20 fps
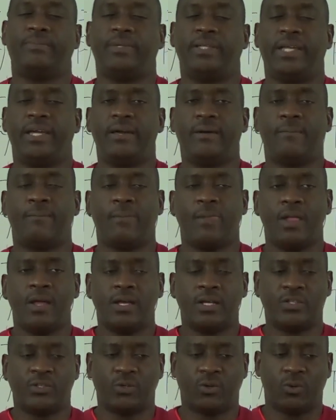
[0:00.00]
Yeah?
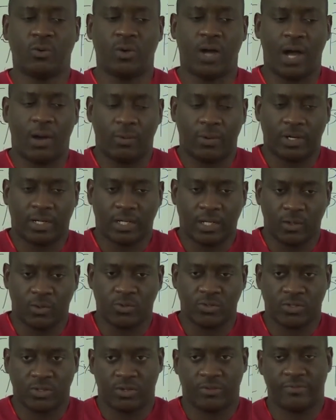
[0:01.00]
So I will
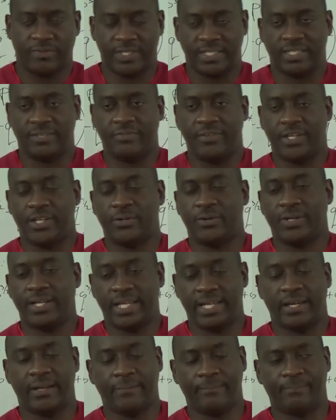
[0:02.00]
close off this video
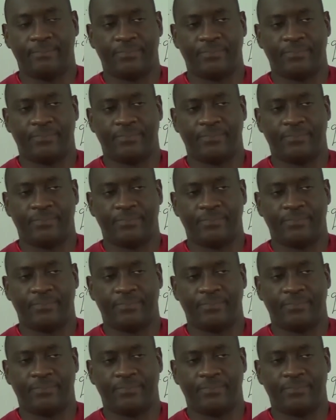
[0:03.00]
here.